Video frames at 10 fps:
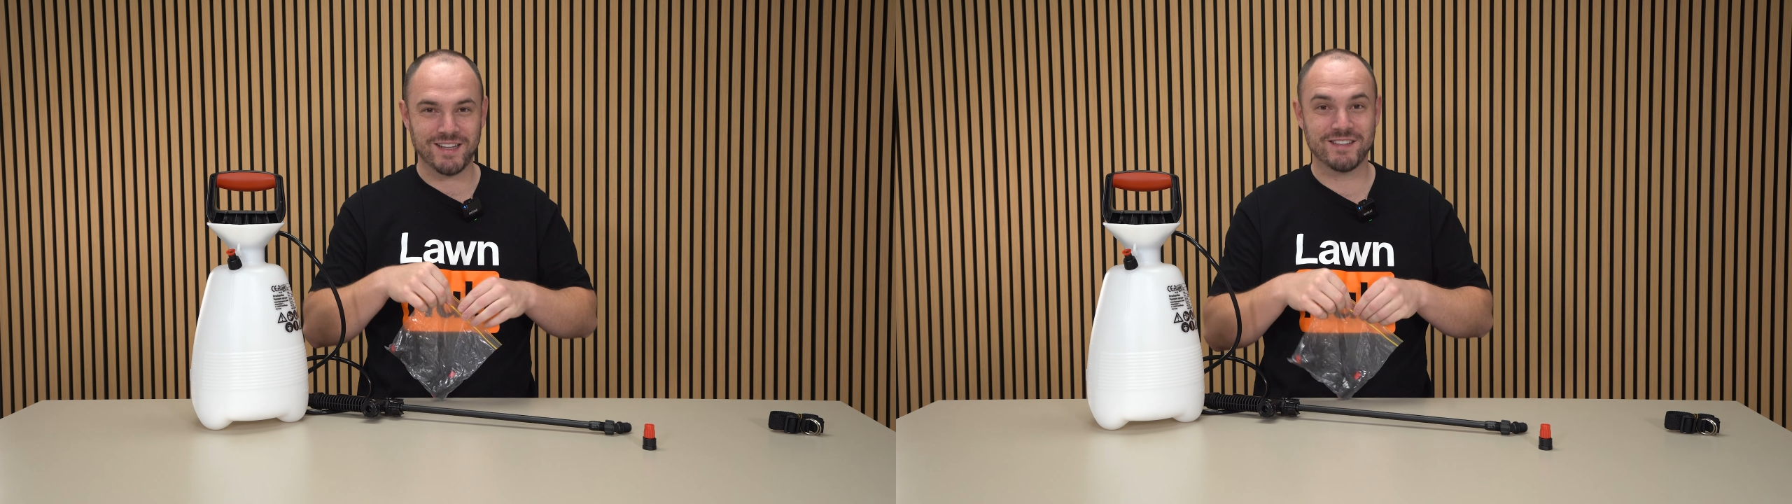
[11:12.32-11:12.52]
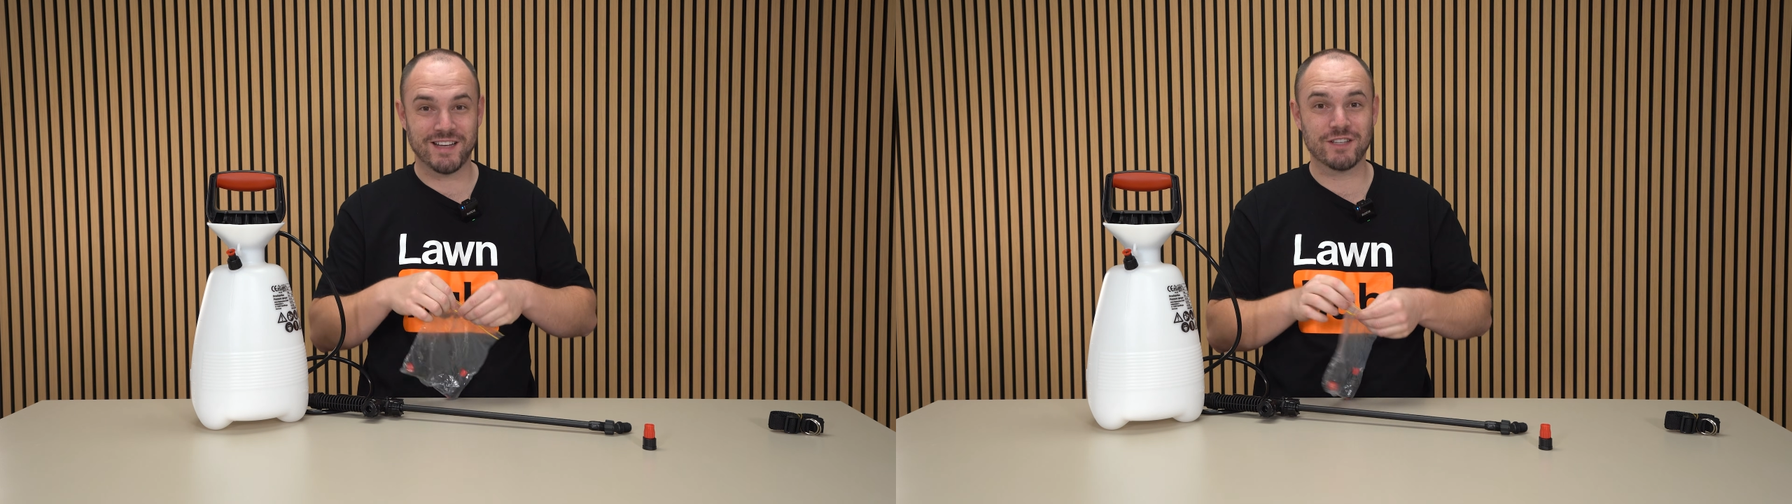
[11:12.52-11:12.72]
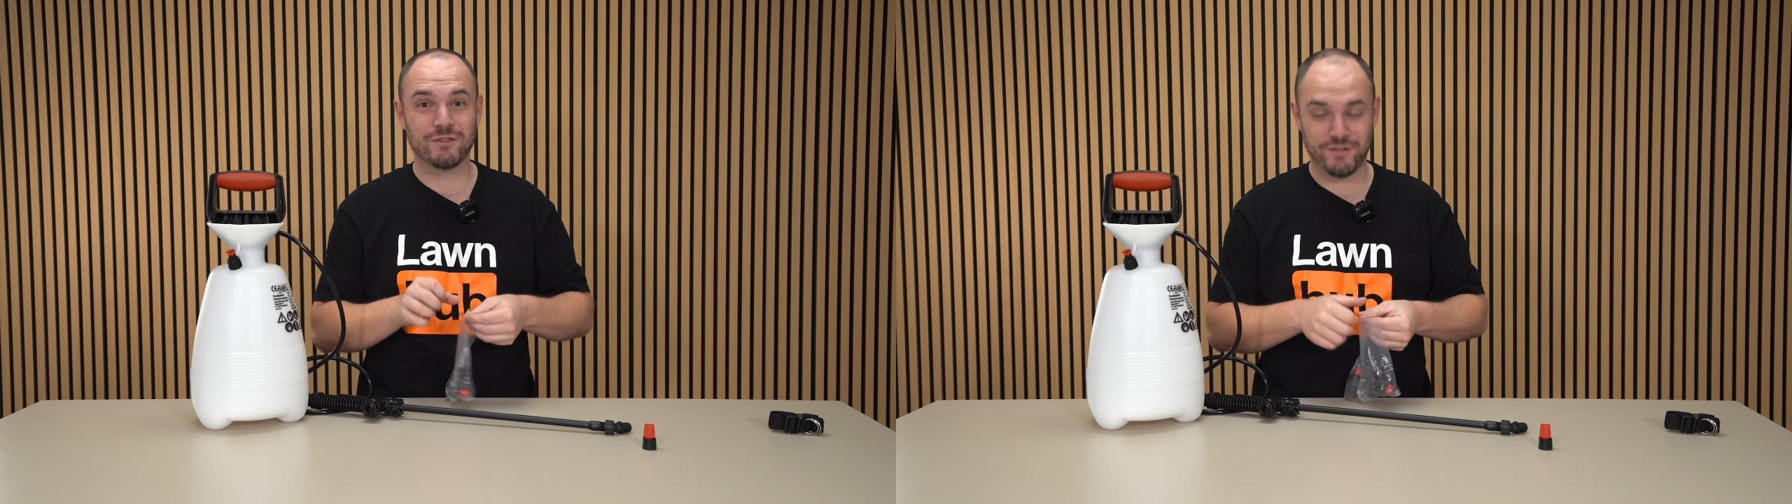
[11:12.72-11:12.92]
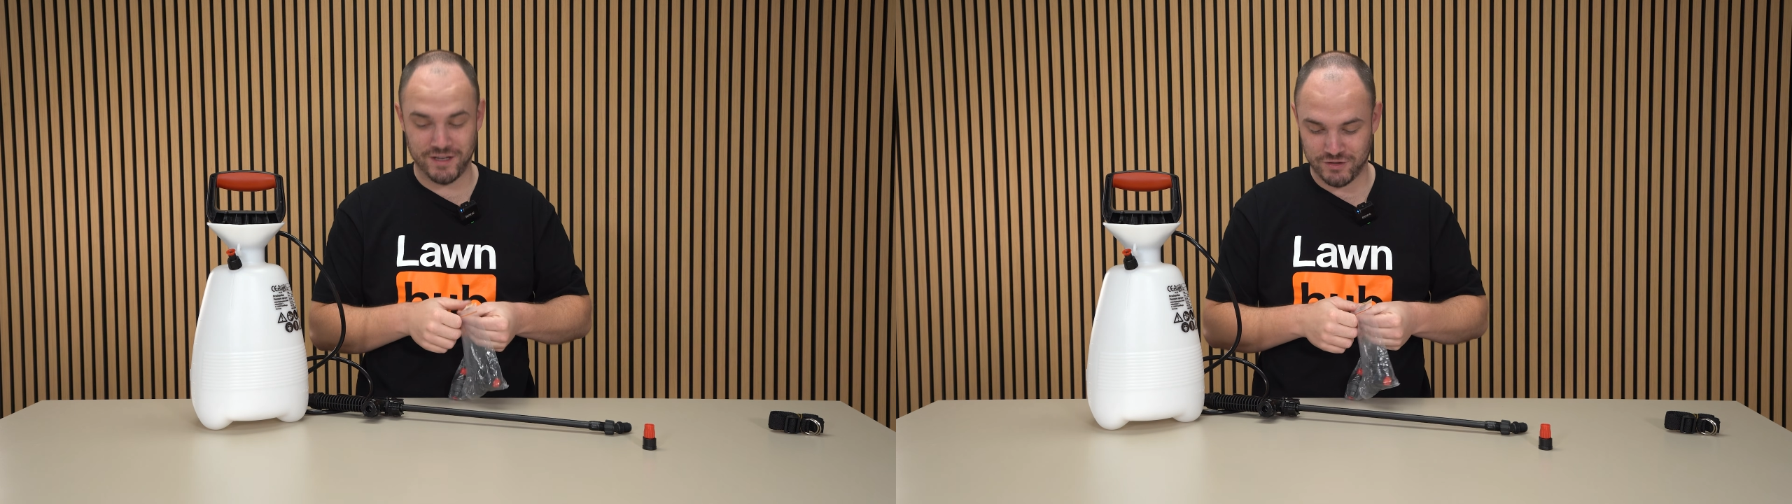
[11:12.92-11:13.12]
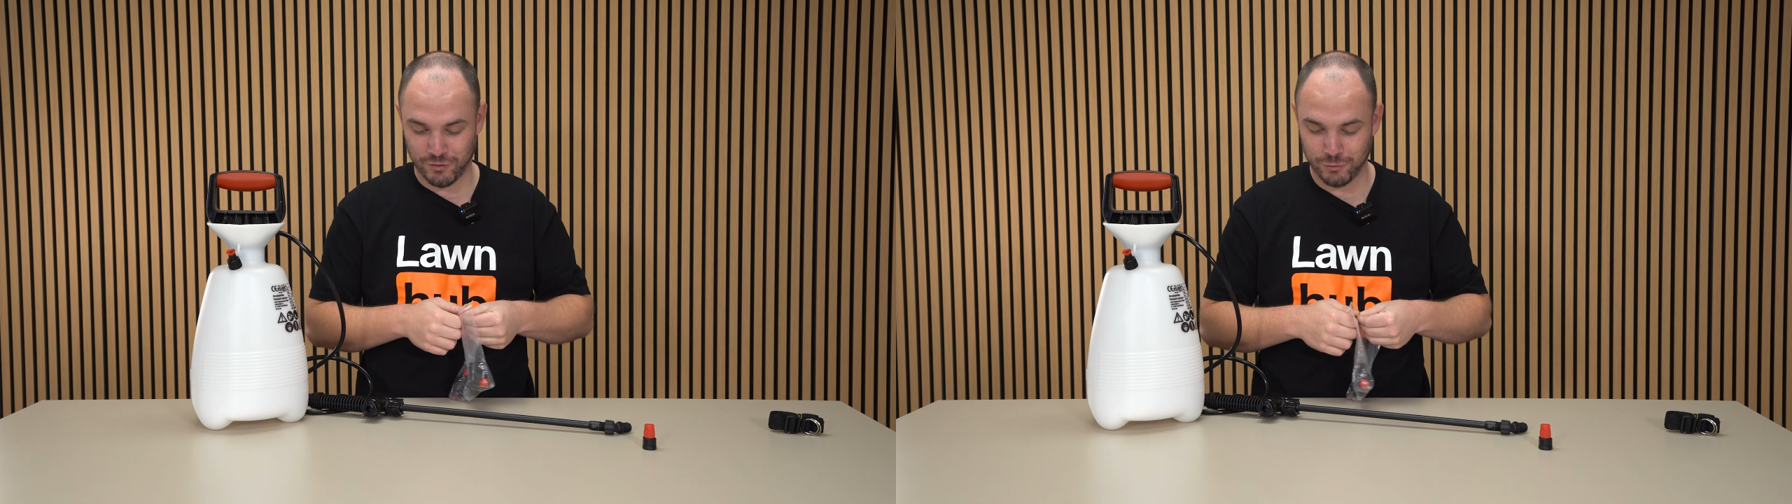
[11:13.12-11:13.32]
does
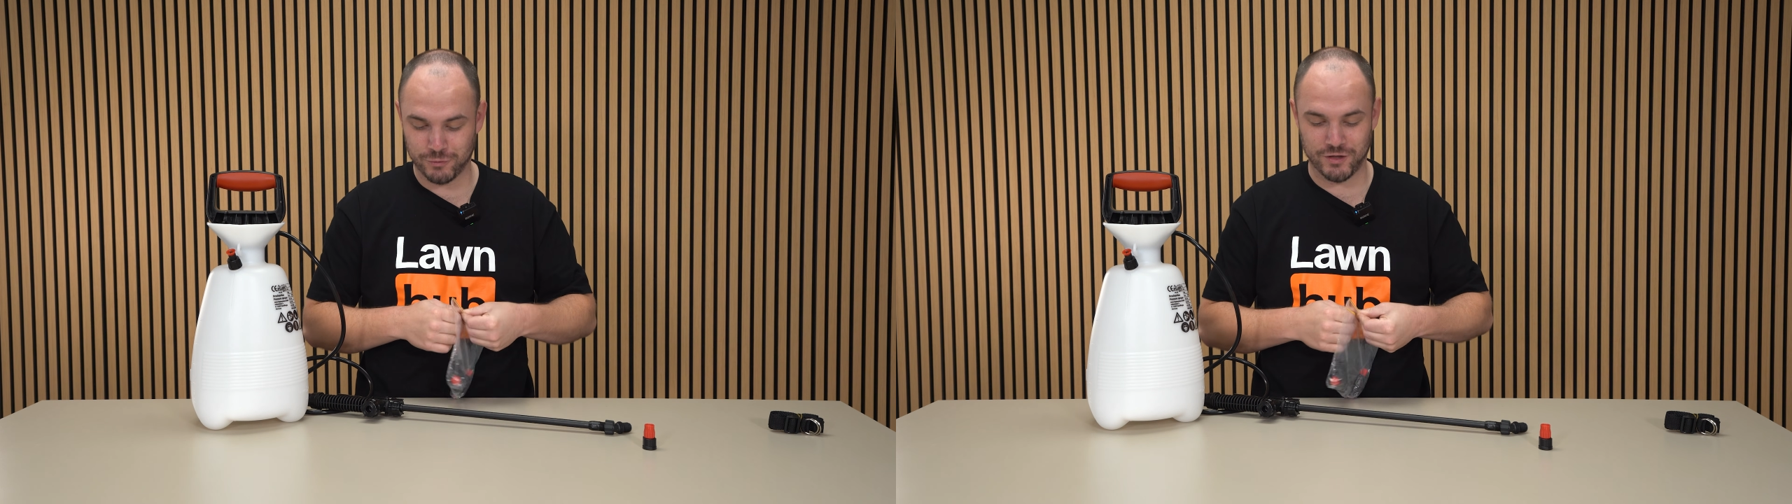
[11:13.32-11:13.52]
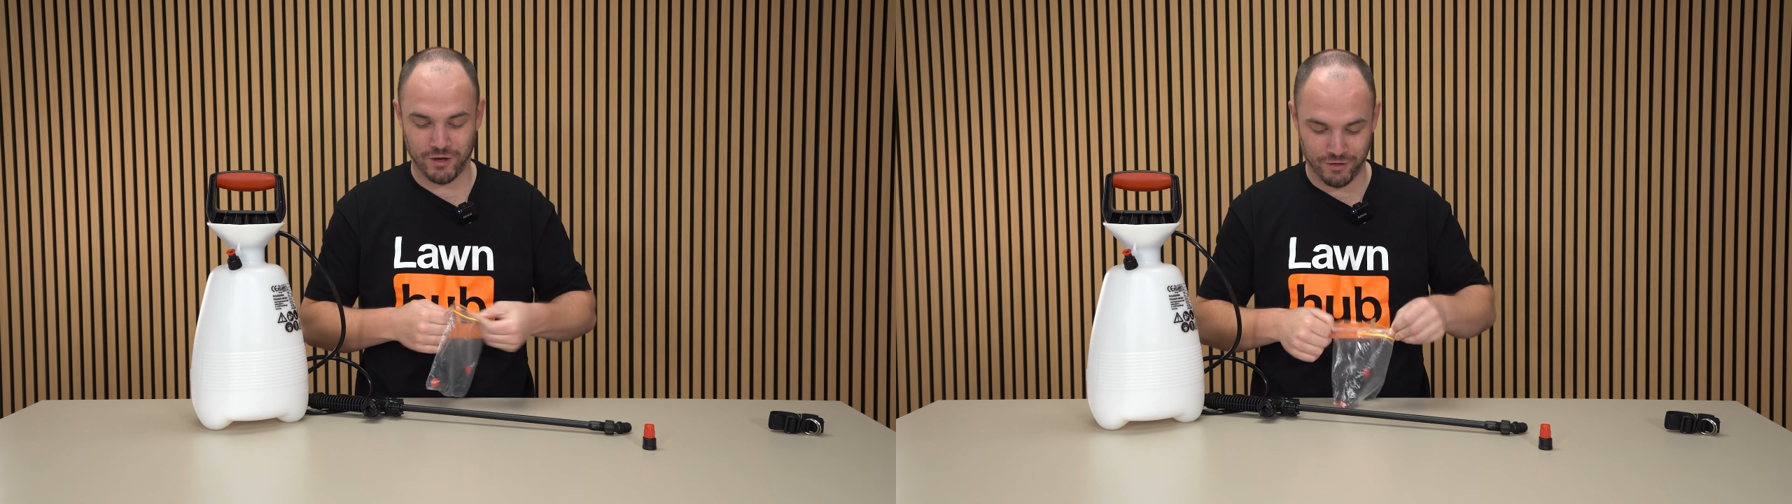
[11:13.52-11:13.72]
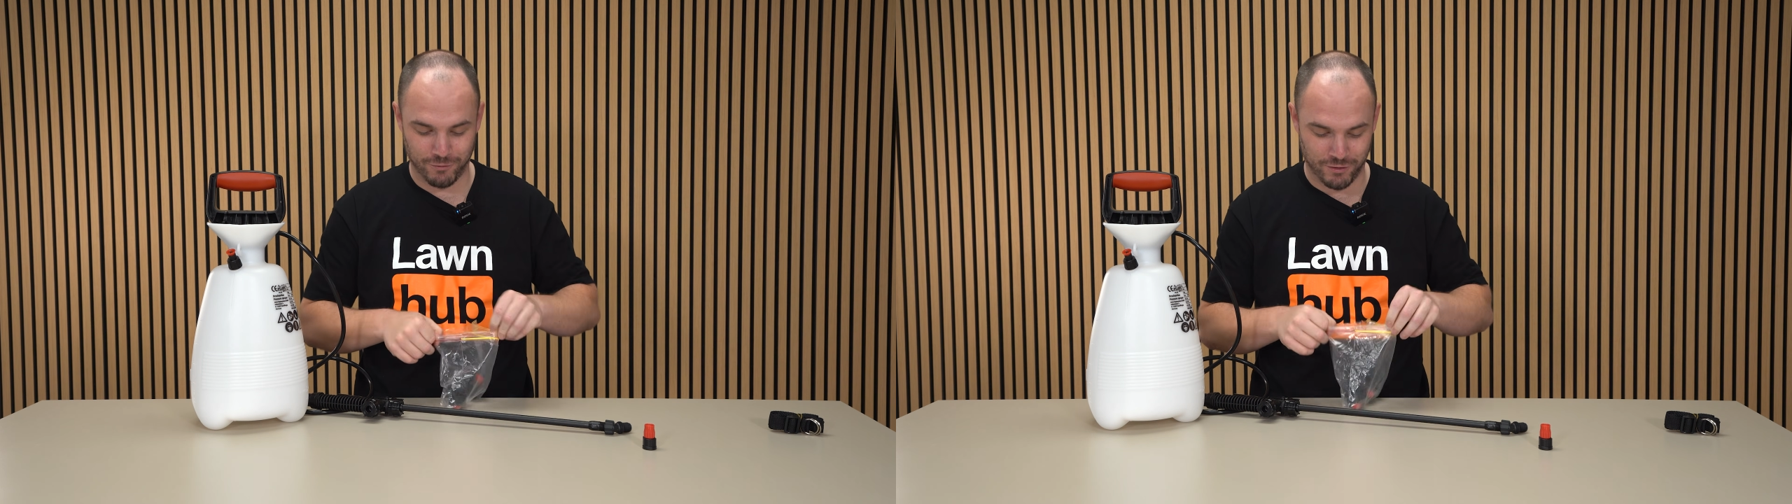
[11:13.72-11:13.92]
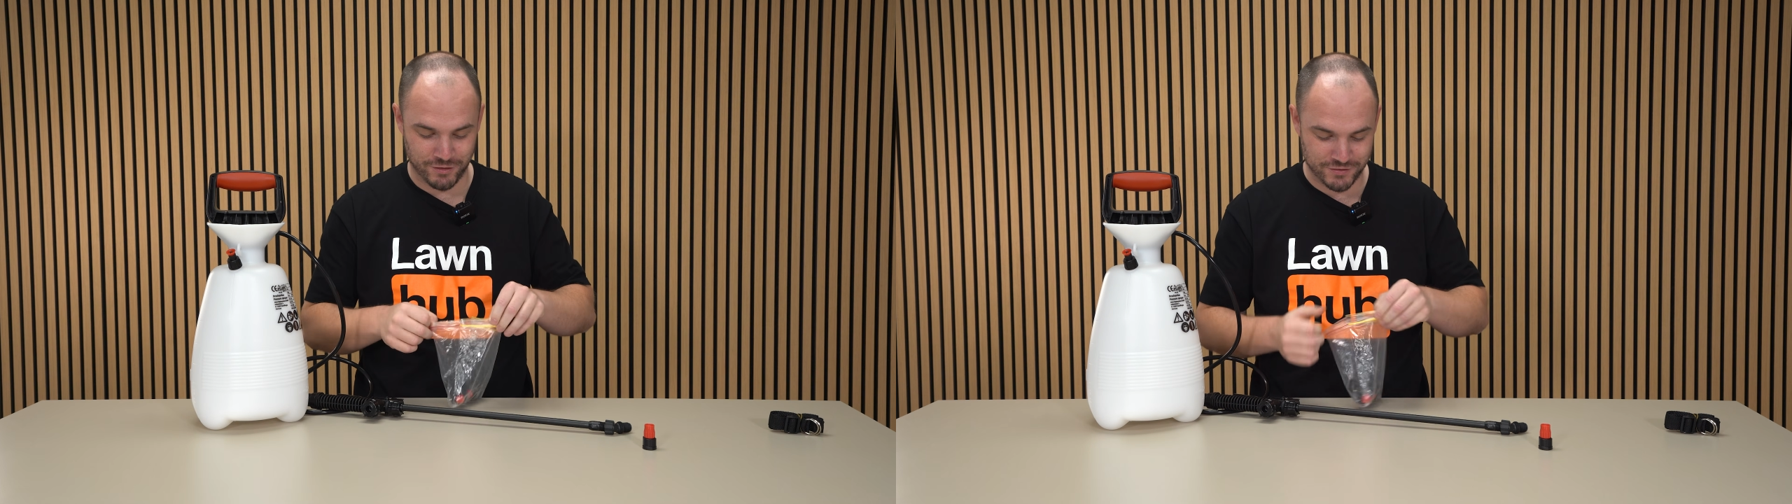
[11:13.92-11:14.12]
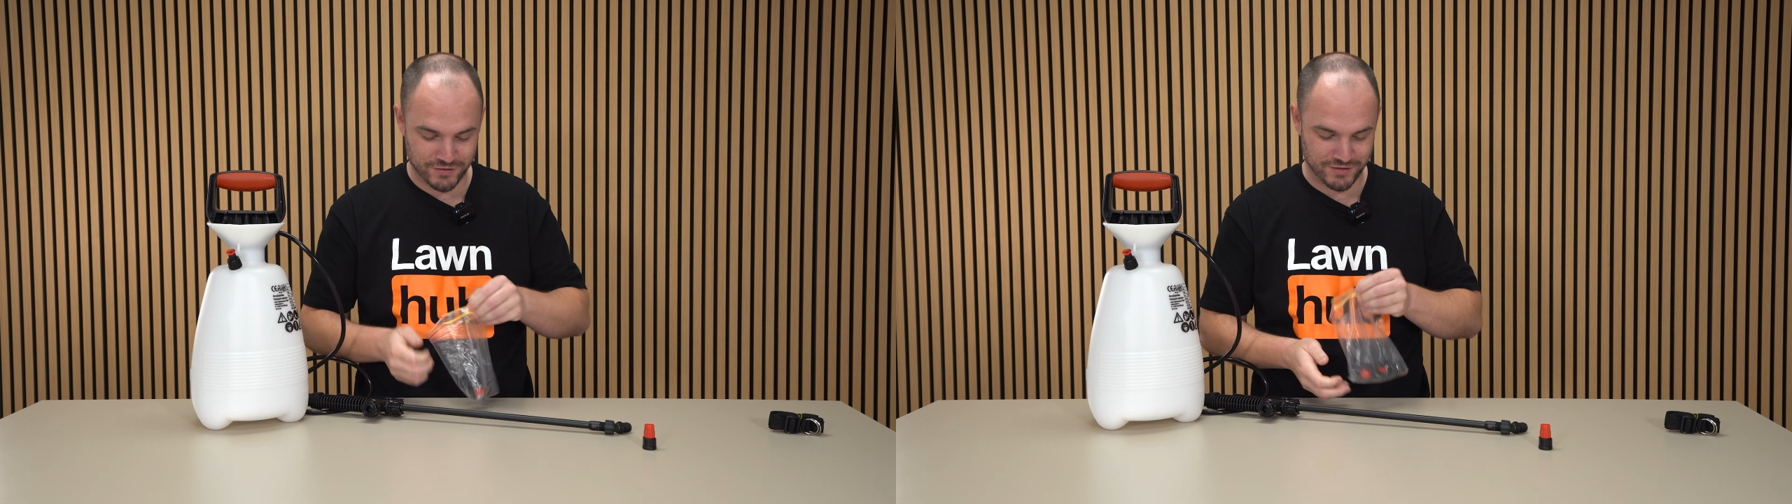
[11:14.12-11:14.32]
fit to all solo
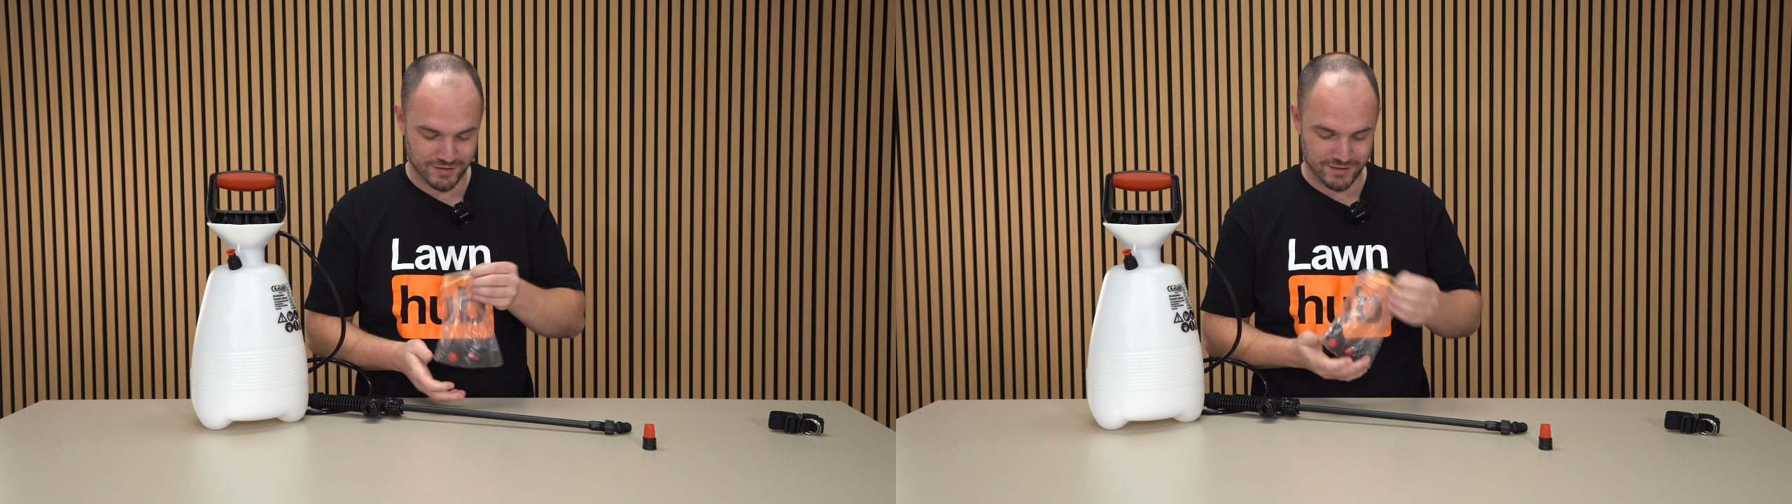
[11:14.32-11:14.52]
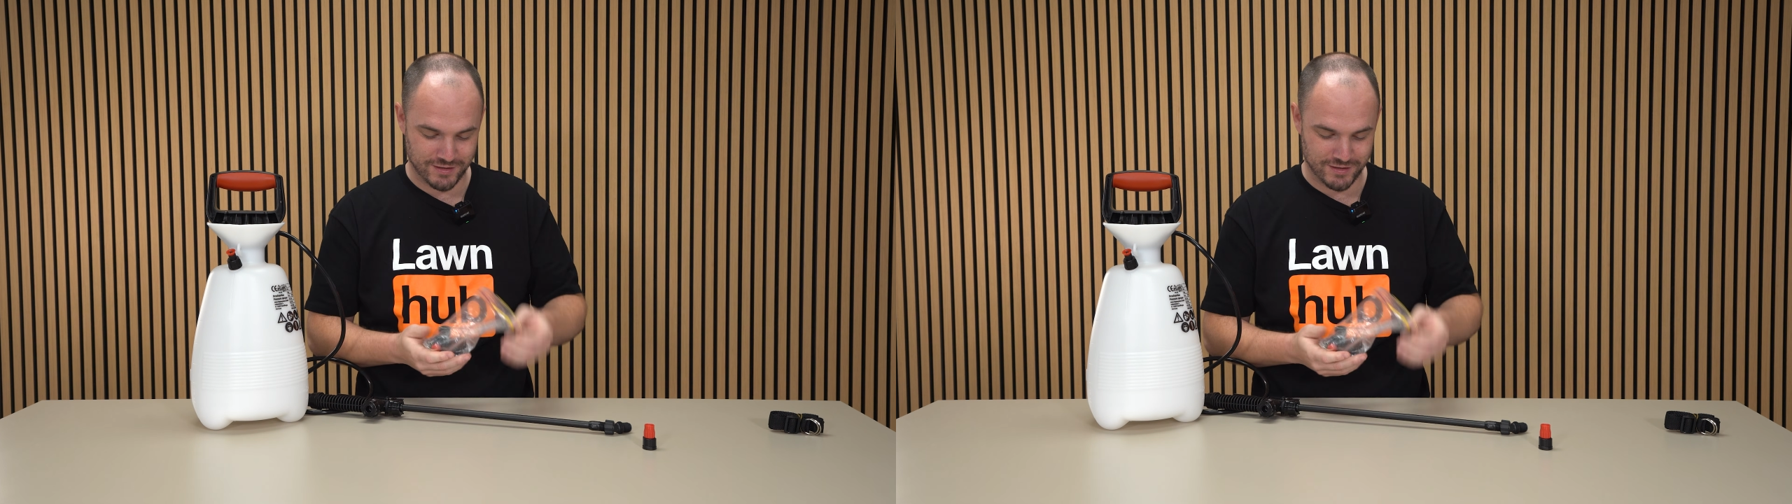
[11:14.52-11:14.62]
ones.